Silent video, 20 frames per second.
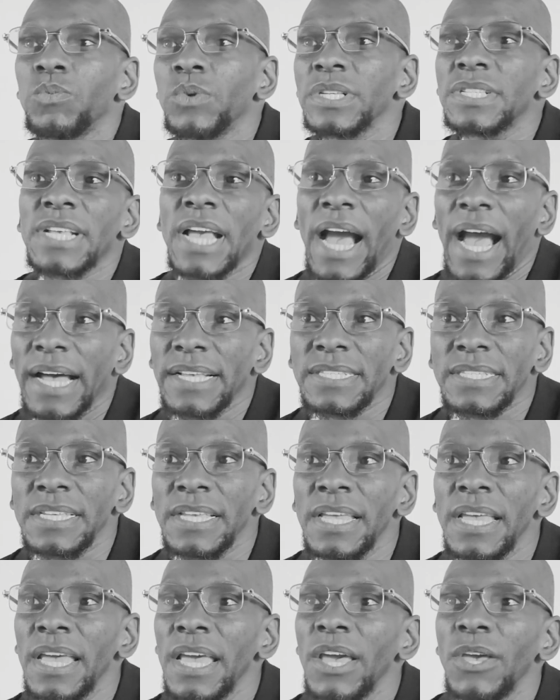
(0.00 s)

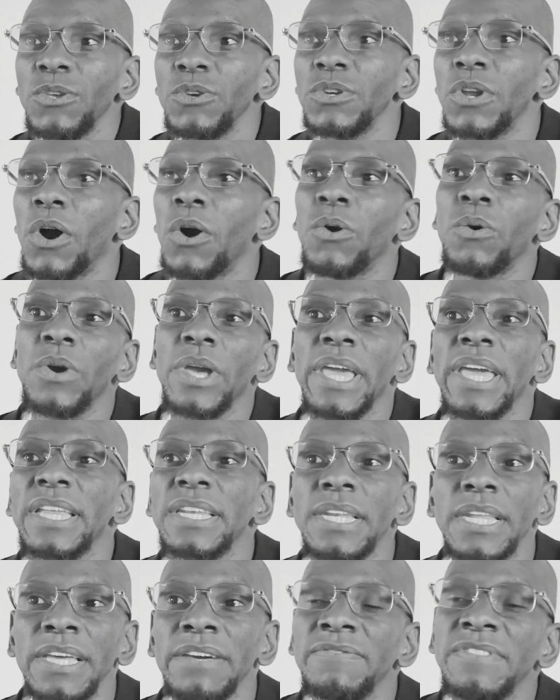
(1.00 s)
Wisconsin,
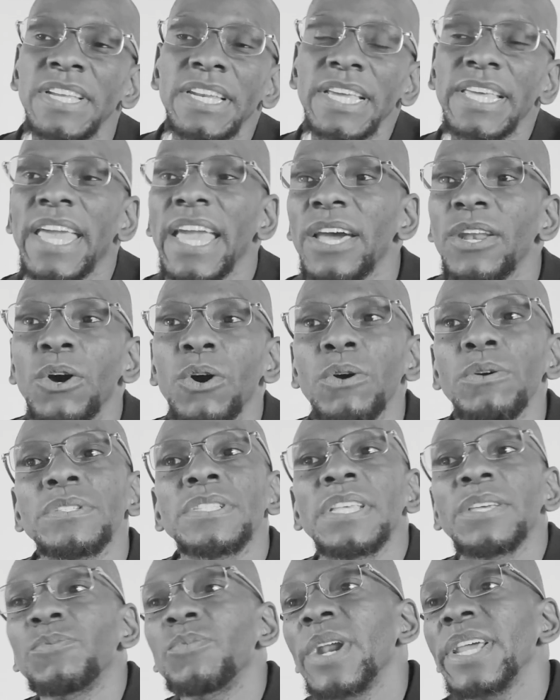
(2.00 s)
and lived in the
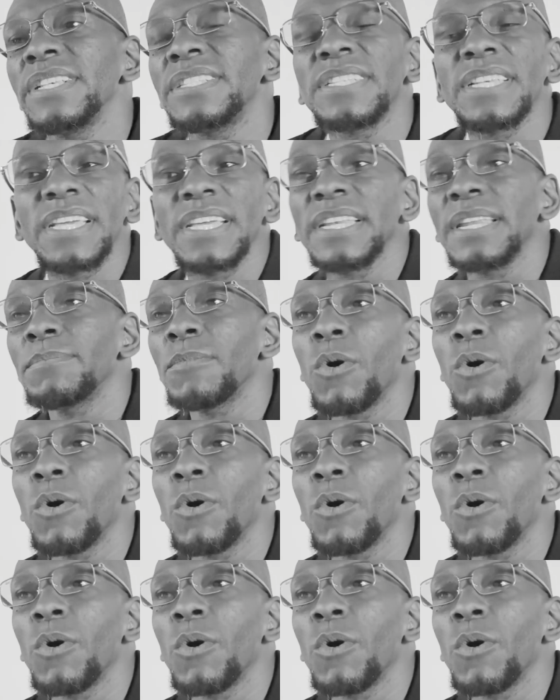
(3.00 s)
ghettos in Racine and